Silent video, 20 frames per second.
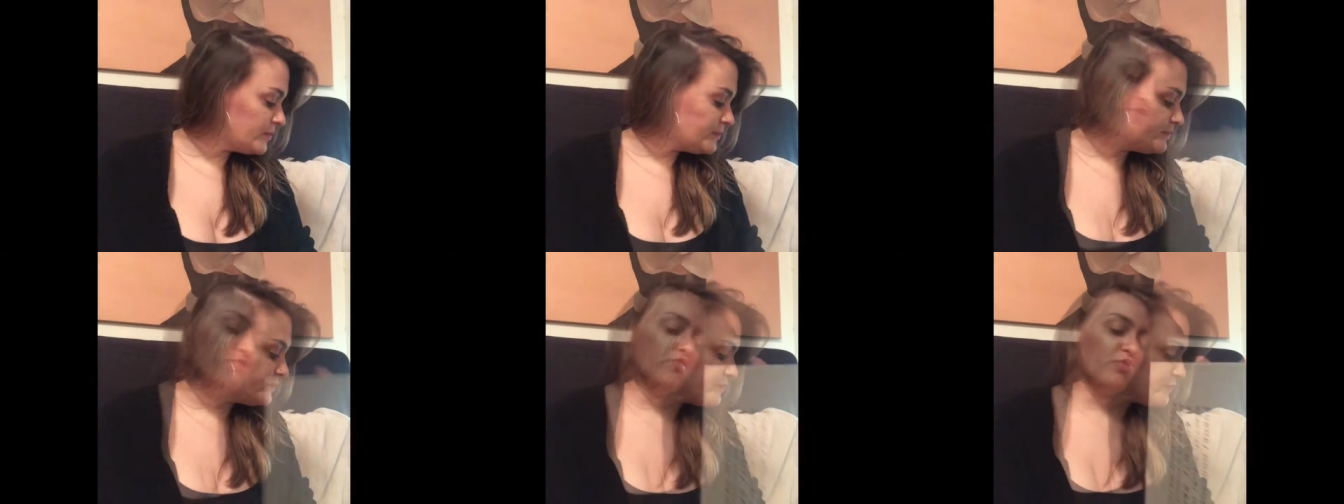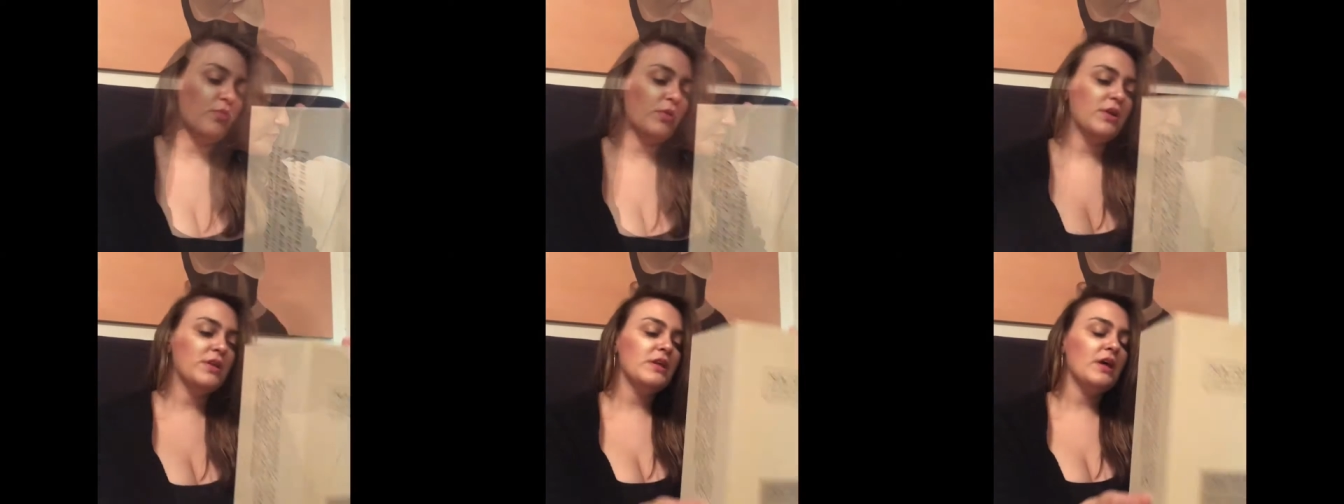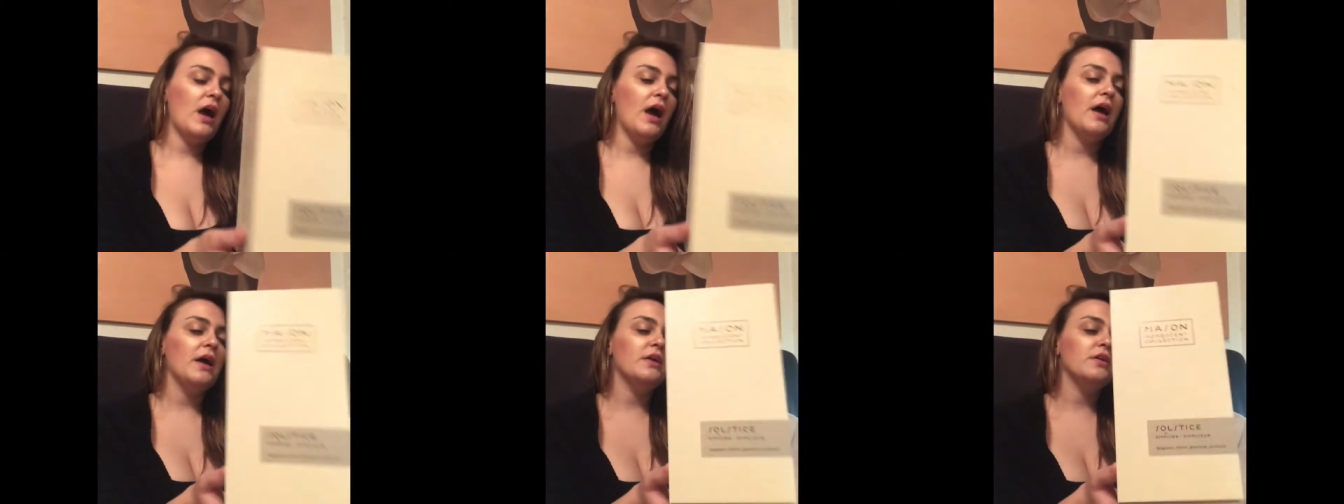So one of the
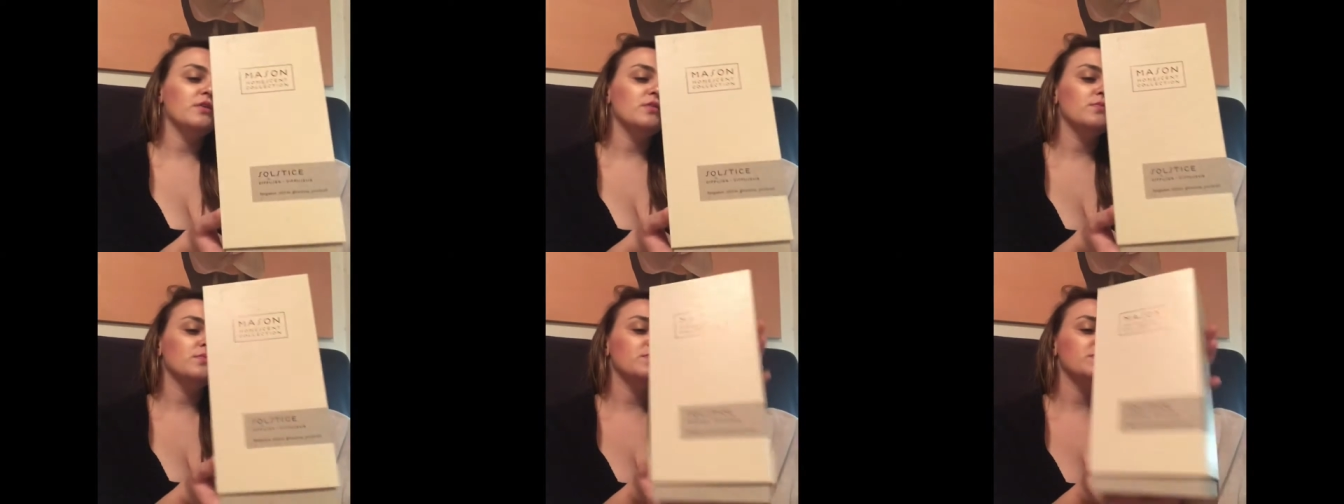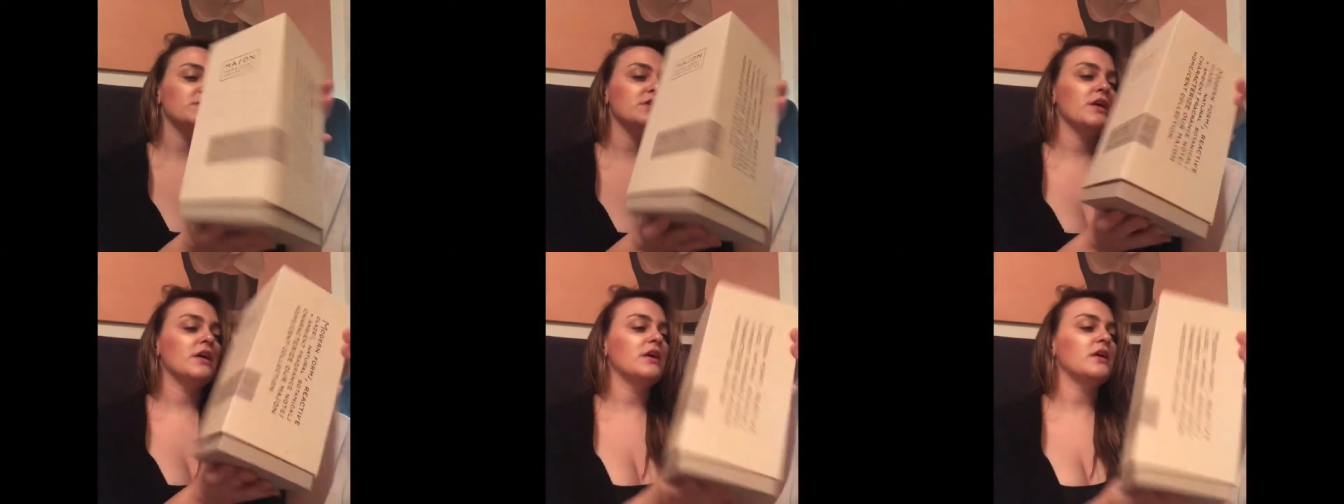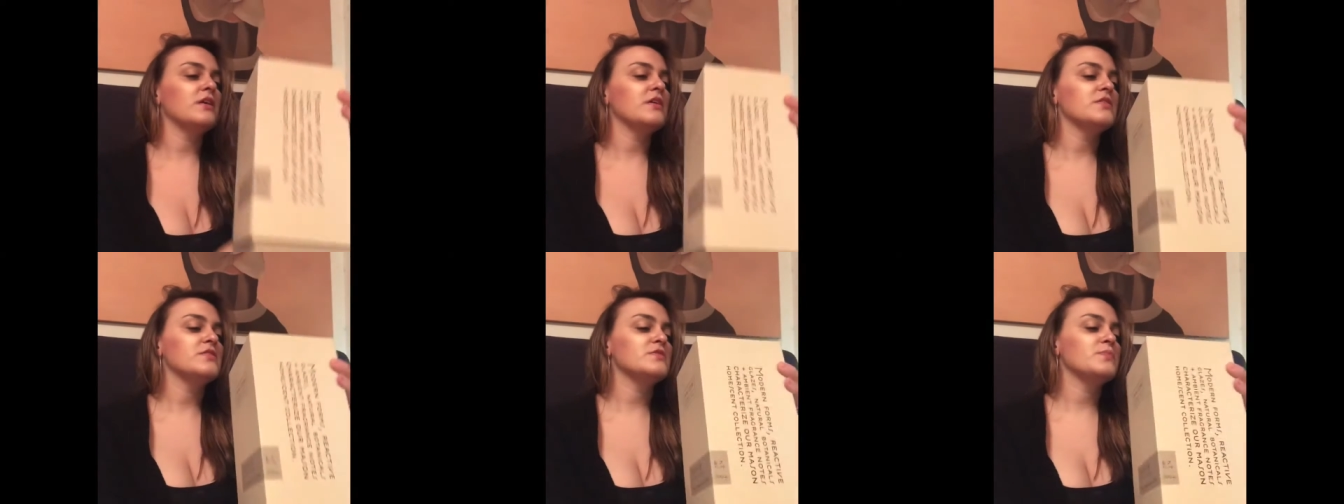items
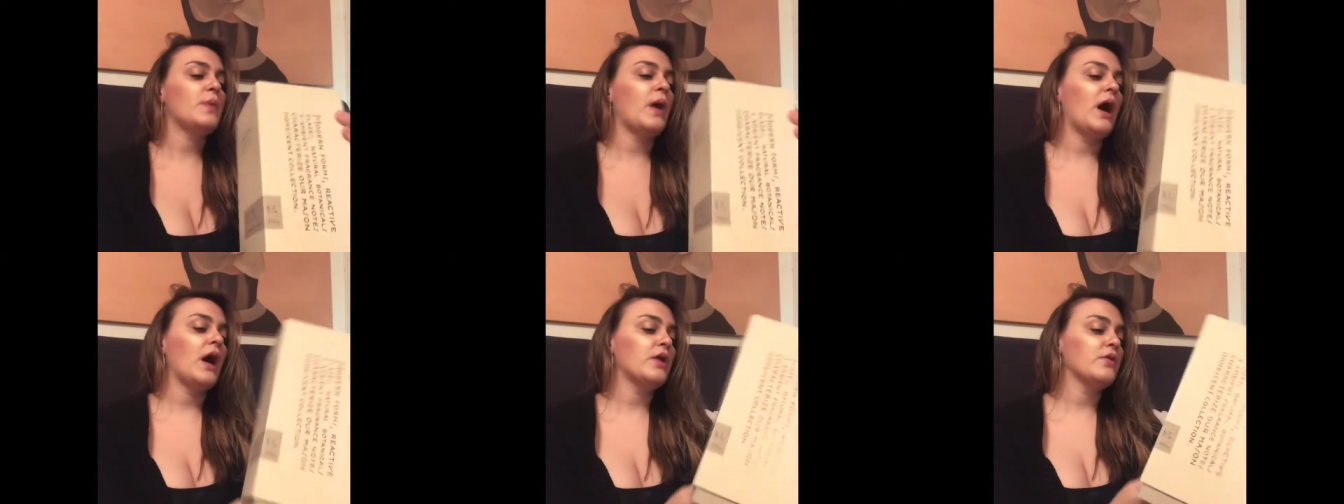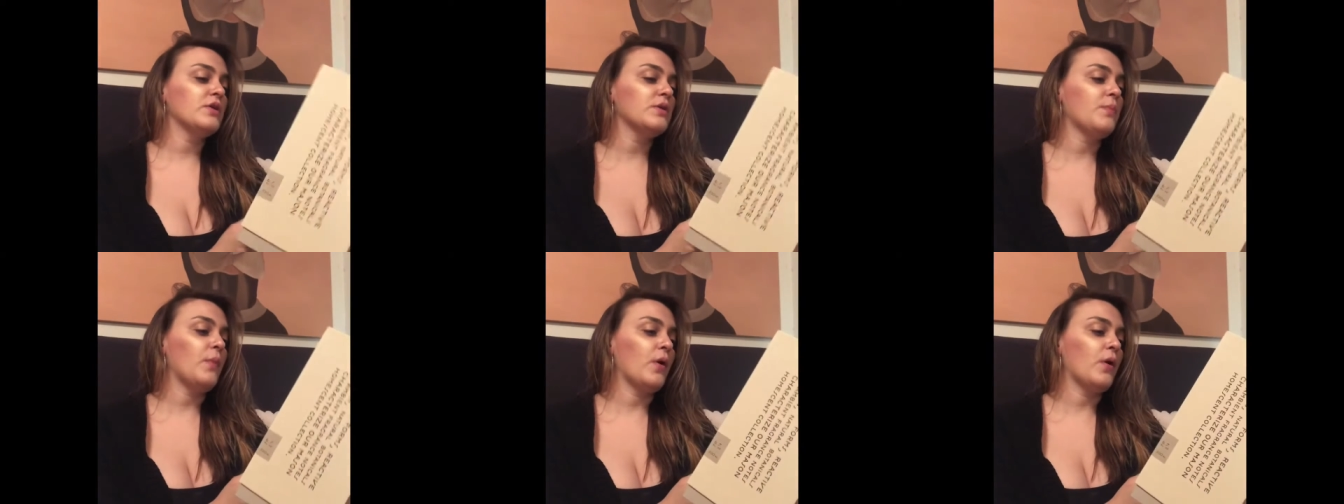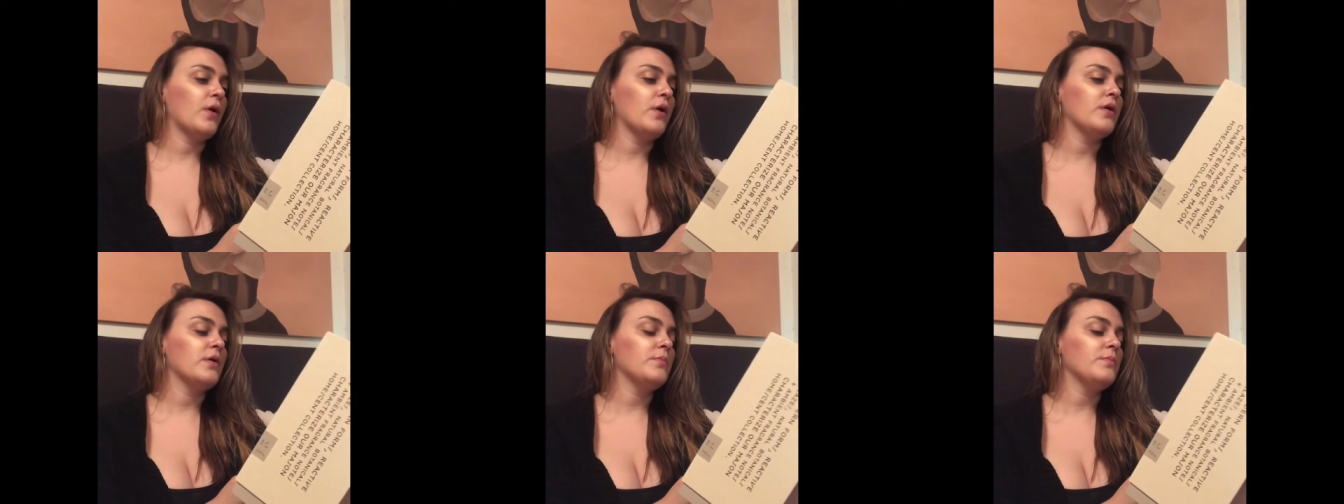is Pottery
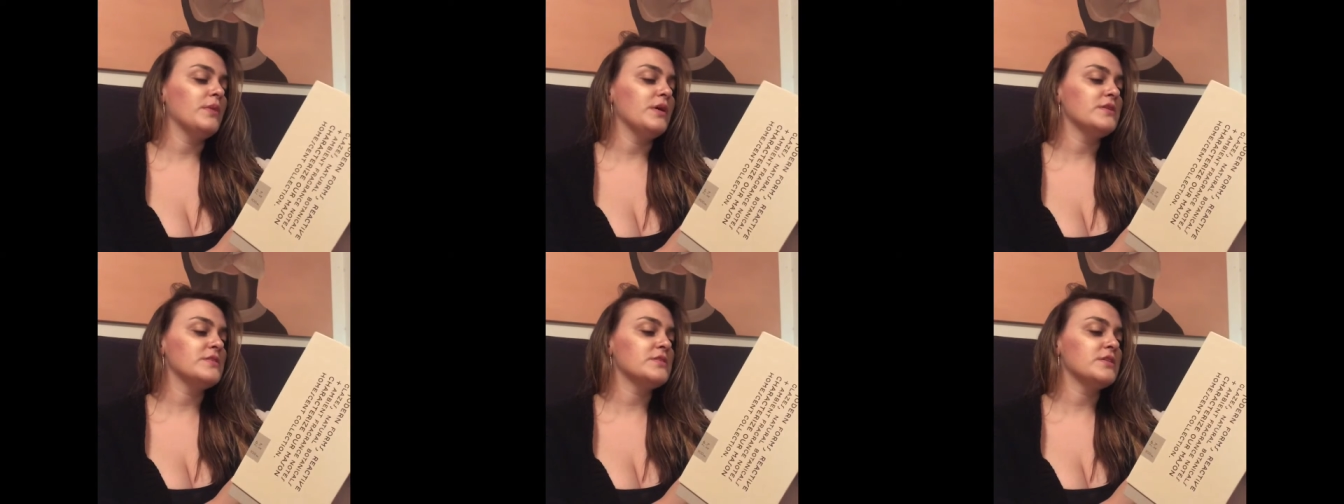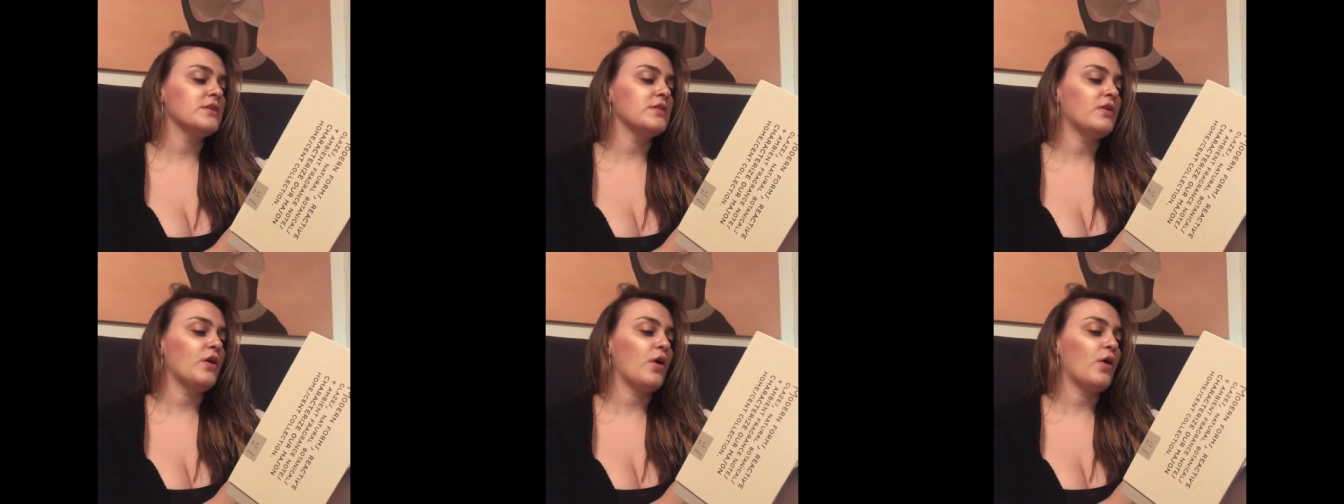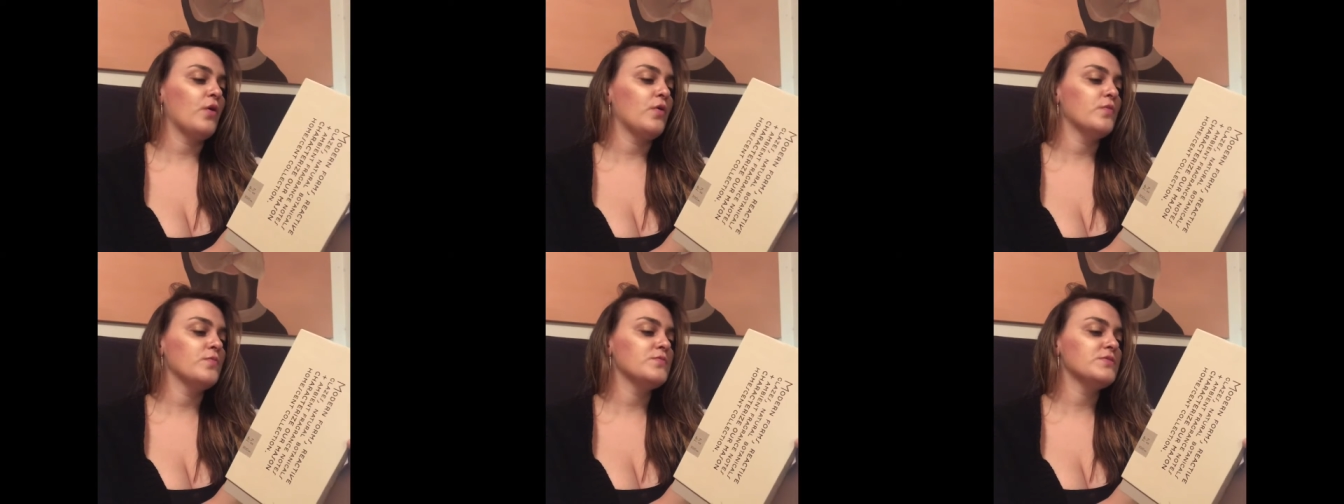Barn Mason
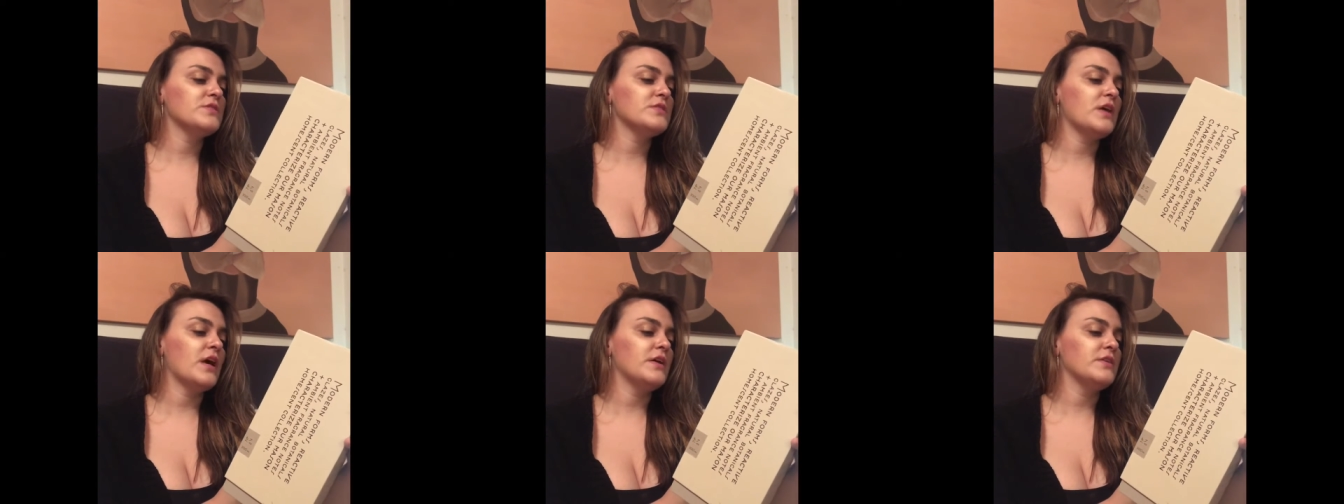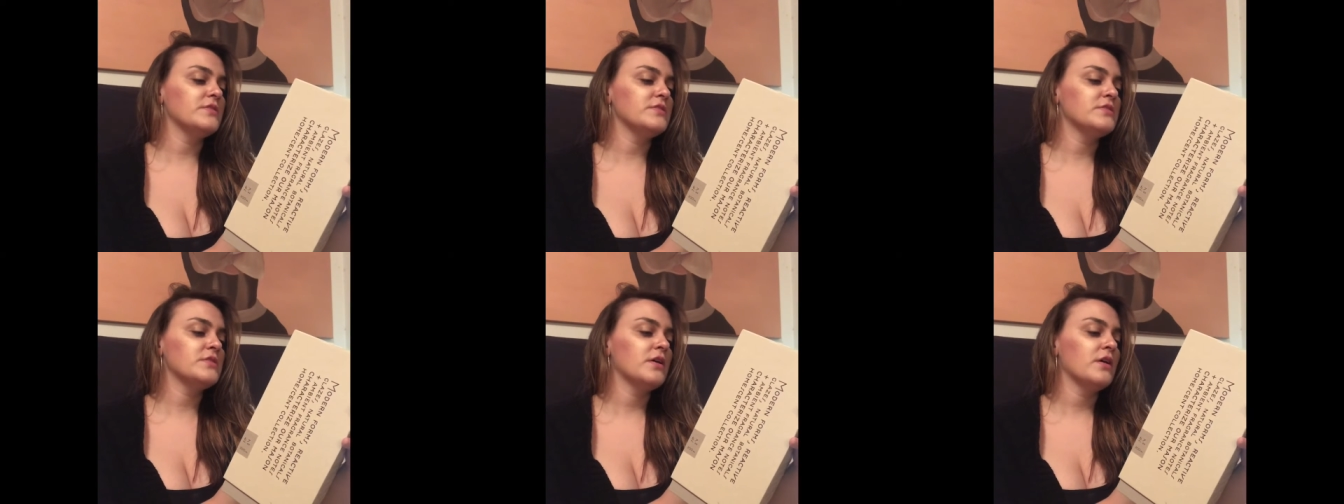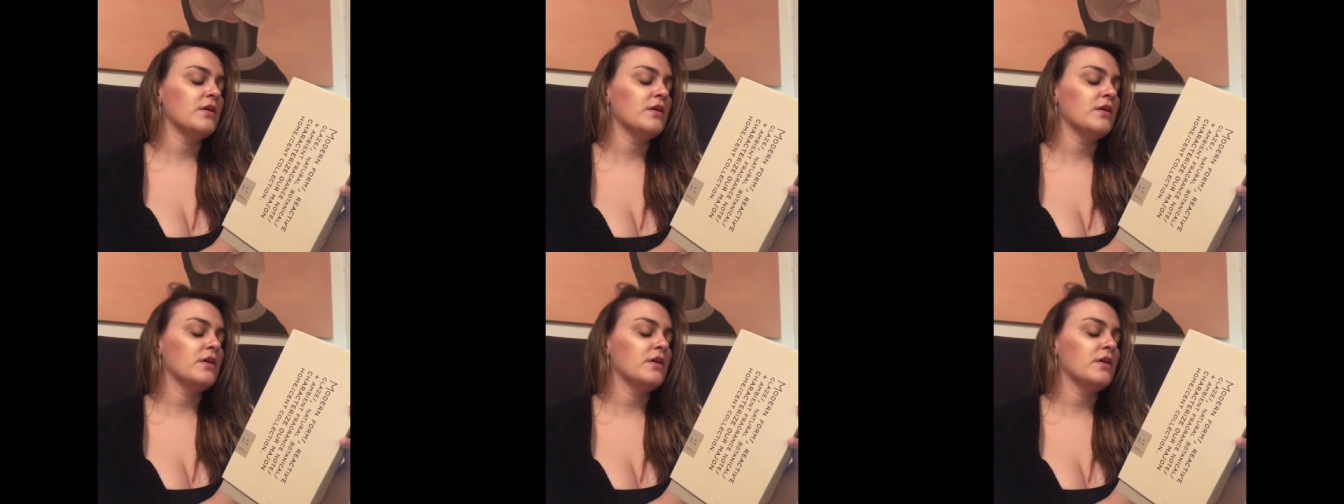Home Scent